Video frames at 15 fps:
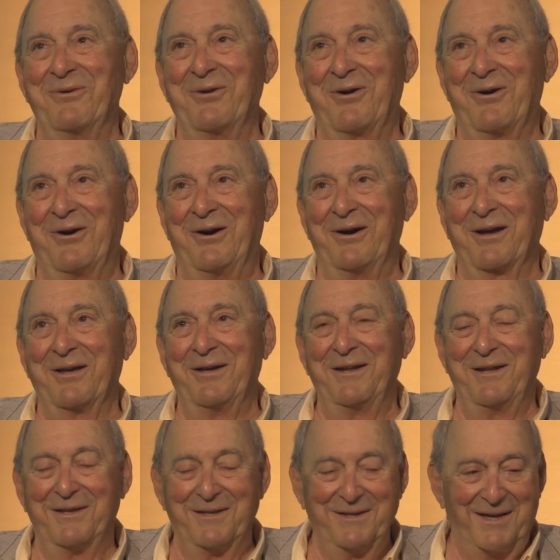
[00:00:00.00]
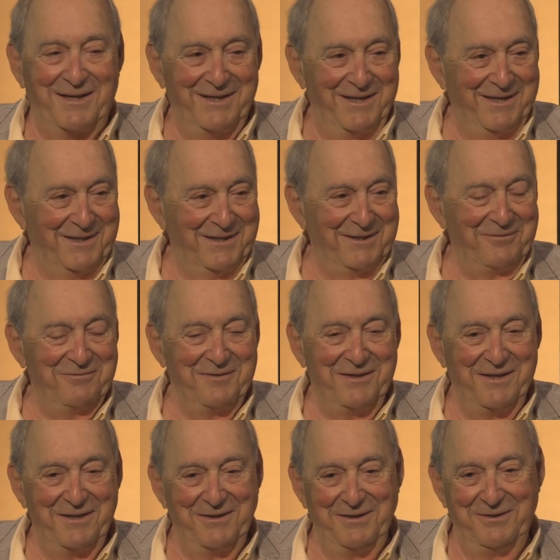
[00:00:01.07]
in Concord. he lived
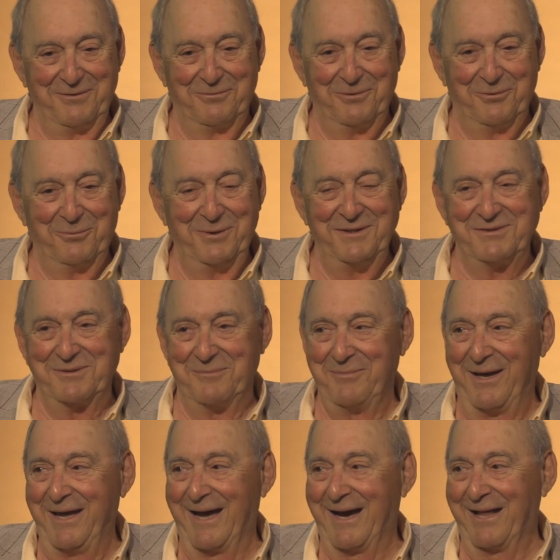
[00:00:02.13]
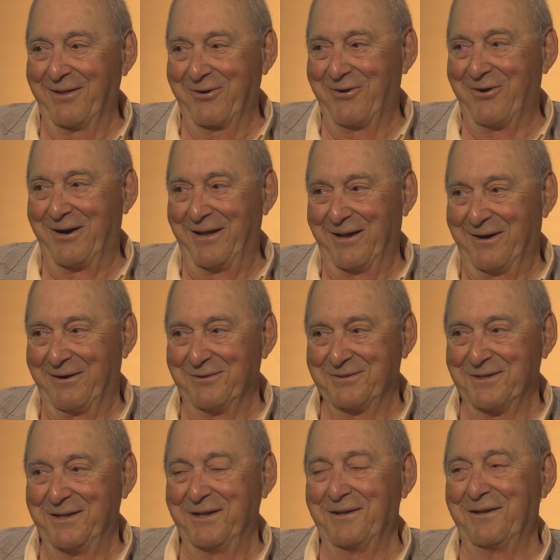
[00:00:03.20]
near the Louisa May Alcott
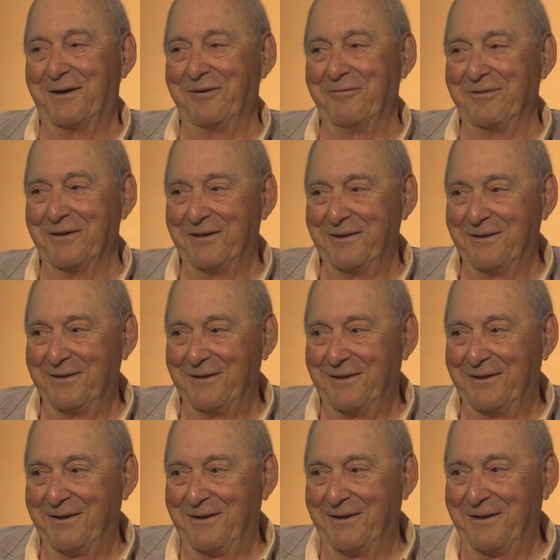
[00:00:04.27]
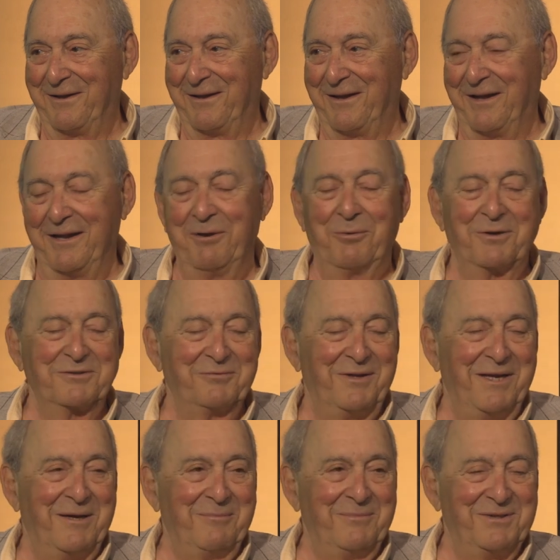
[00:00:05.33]
house and he yeah. loved it. And he works for
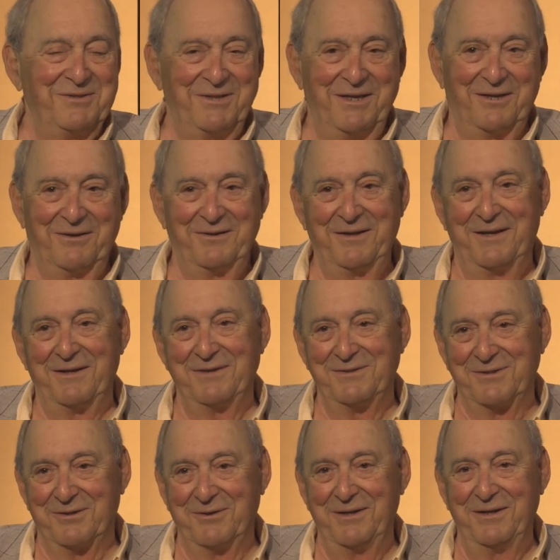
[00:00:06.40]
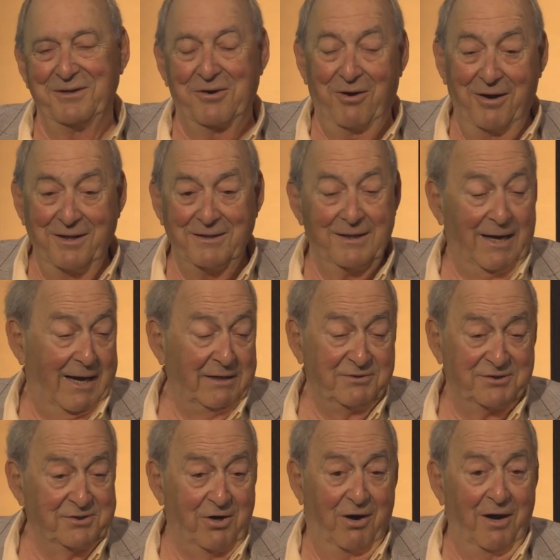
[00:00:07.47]
the embassy out there. So he contacted, I
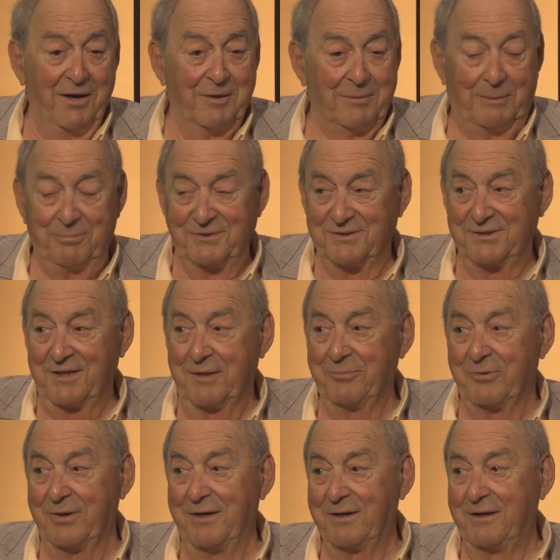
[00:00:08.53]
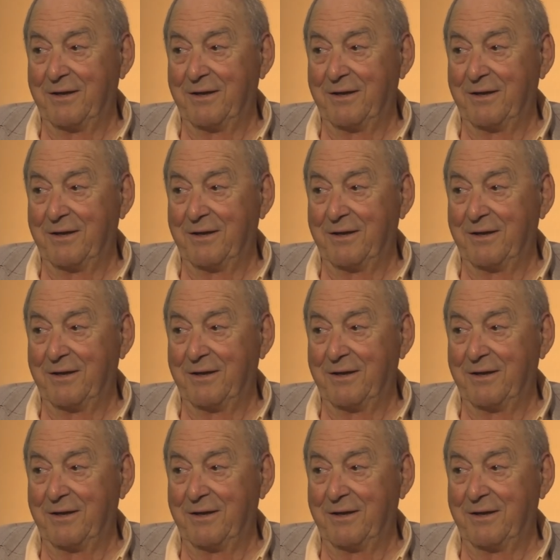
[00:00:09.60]
saw him up in Sudbury.